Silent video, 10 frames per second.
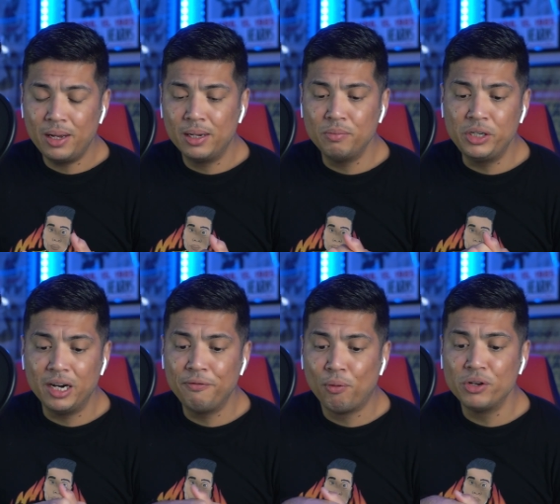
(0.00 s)
Um,
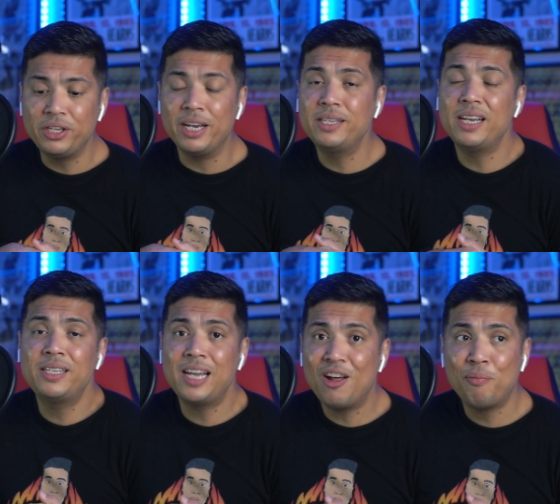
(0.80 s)
Jerry Forrest is a
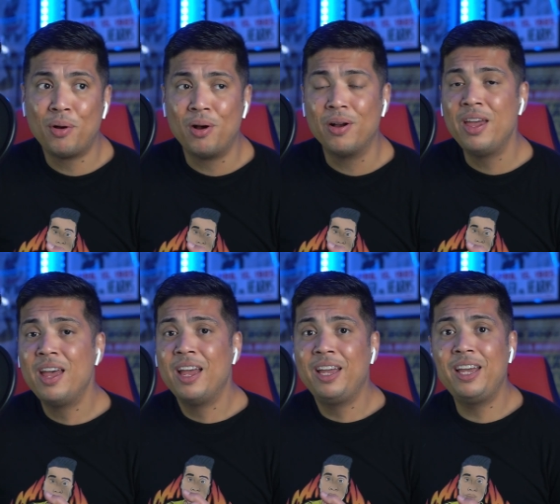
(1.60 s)
southpaw.
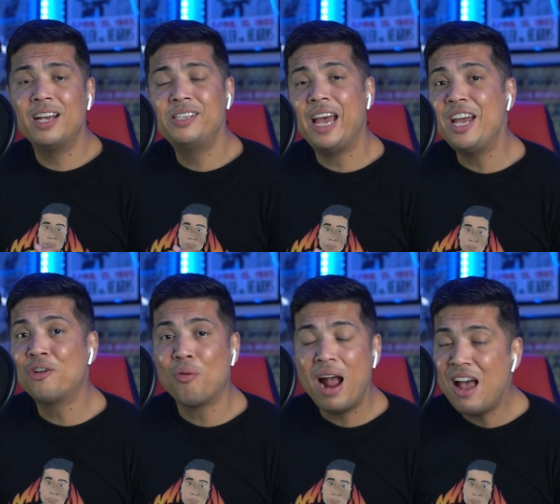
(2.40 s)
He is a
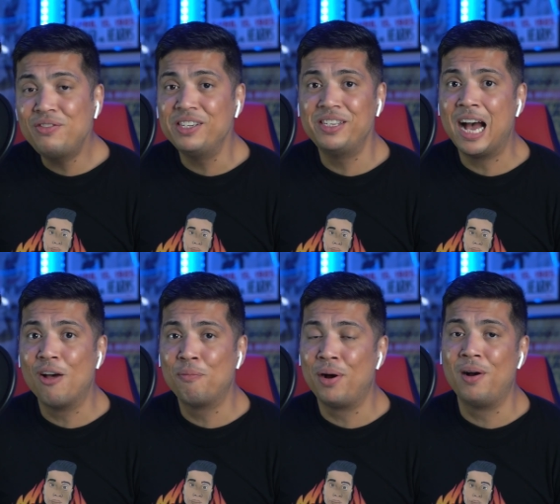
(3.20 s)
crafty
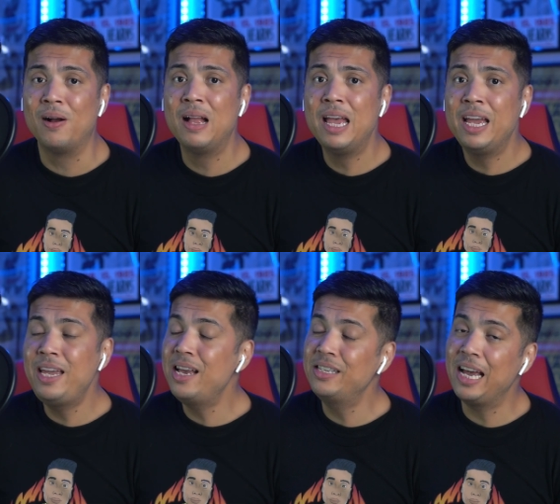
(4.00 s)
southpaw.
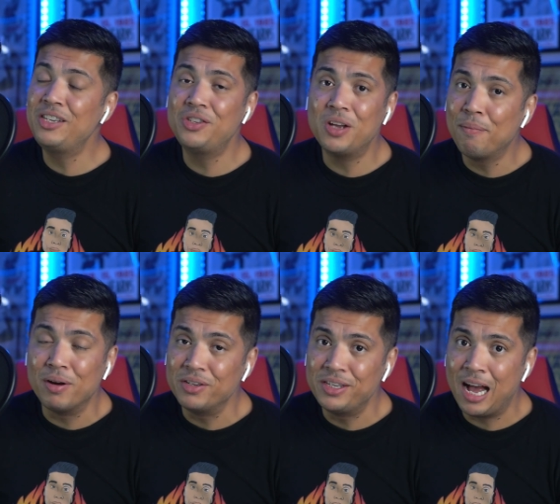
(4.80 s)
He is a
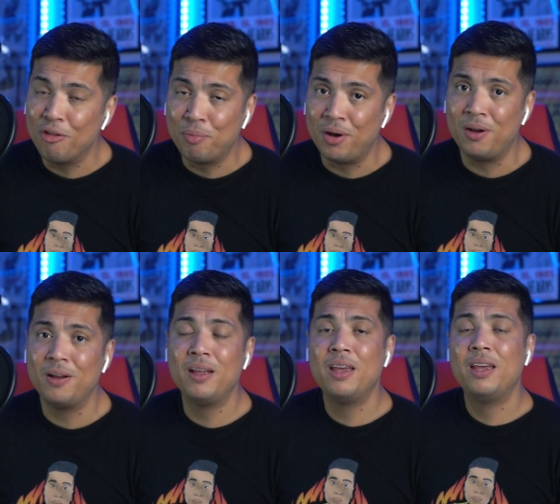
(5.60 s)
stubborn
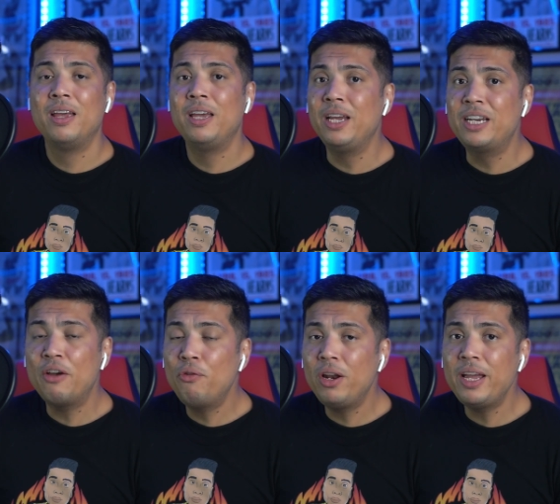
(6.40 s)
southpaw. He
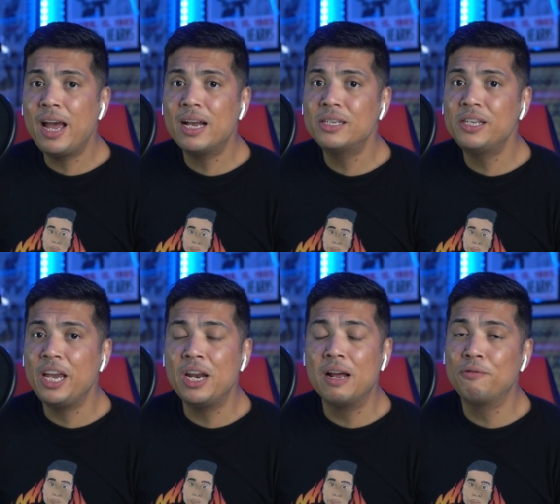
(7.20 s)
definitely has
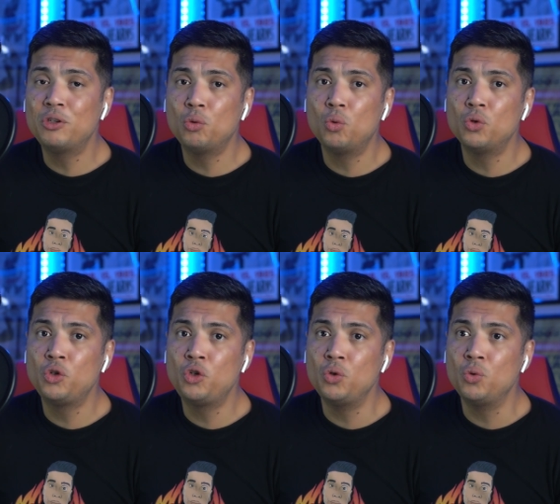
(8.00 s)
enough
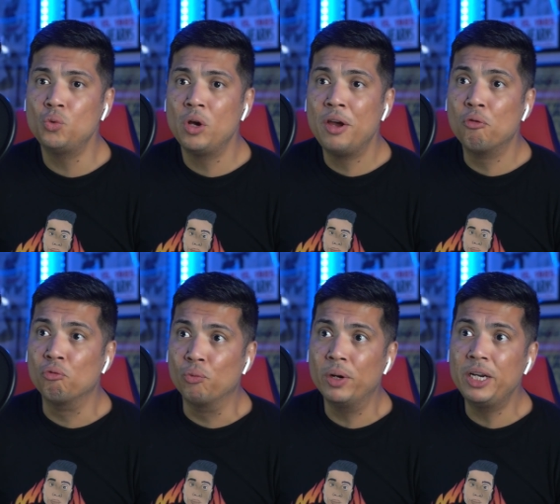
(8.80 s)
tools to
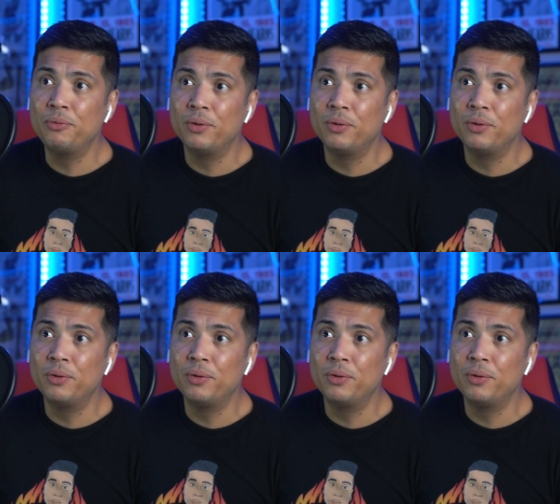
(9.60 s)
really,